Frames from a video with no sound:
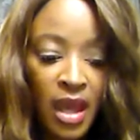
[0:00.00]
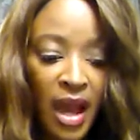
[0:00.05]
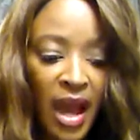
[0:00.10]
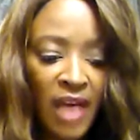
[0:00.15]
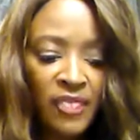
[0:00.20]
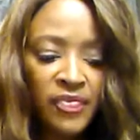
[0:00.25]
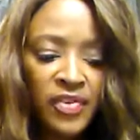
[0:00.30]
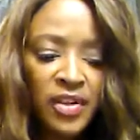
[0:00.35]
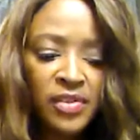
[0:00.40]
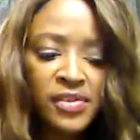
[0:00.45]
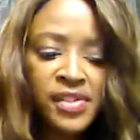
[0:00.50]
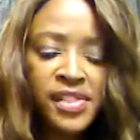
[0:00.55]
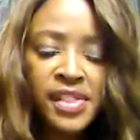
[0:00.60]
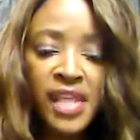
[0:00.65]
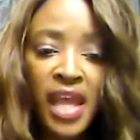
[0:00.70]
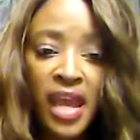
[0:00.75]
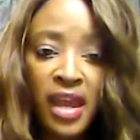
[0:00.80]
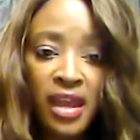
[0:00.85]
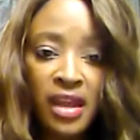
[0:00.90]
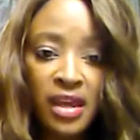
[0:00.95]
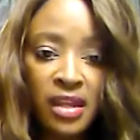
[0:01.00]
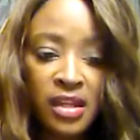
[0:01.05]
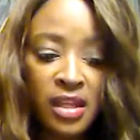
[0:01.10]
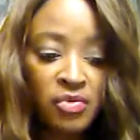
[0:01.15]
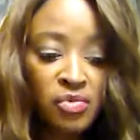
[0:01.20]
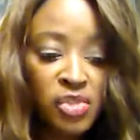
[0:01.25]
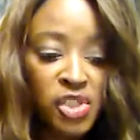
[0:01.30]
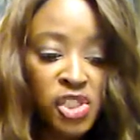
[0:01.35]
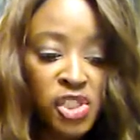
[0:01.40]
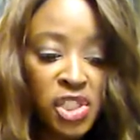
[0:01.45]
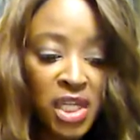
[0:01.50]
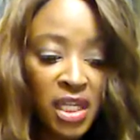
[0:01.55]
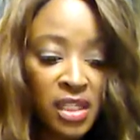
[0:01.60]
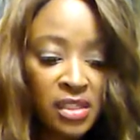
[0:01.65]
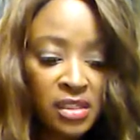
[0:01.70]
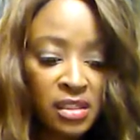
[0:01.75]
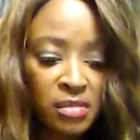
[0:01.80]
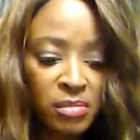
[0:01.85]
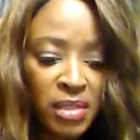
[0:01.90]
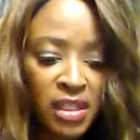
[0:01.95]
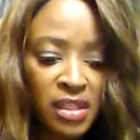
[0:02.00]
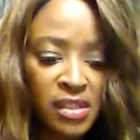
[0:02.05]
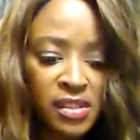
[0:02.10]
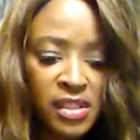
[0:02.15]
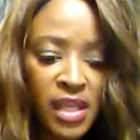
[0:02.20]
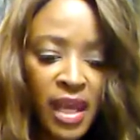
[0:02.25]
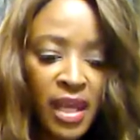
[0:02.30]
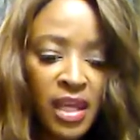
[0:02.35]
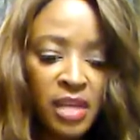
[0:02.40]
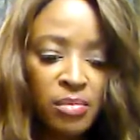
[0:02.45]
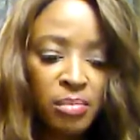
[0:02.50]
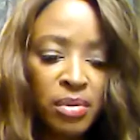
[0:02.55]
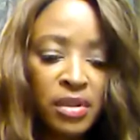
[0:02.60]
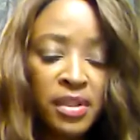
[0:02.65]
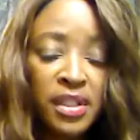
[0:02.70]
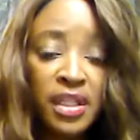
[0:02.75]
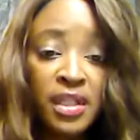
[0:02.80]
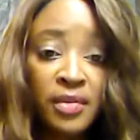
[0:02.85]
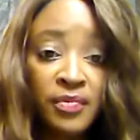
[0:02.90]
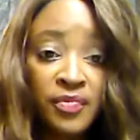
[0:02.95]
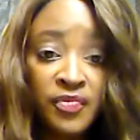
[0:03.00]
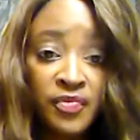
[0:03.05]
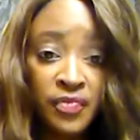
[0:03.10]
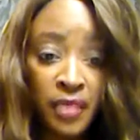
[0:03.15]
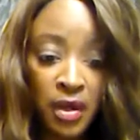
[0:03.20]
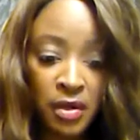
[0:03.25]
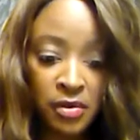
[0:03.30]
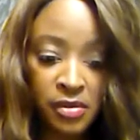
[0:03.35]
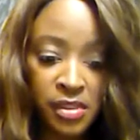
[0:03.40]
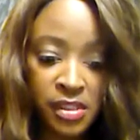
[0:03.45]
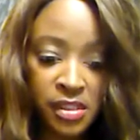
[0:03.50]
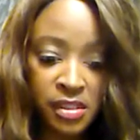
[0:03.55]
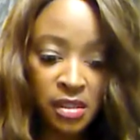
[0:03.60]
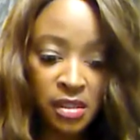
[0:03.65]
I felt sad and rejected because I had put him first.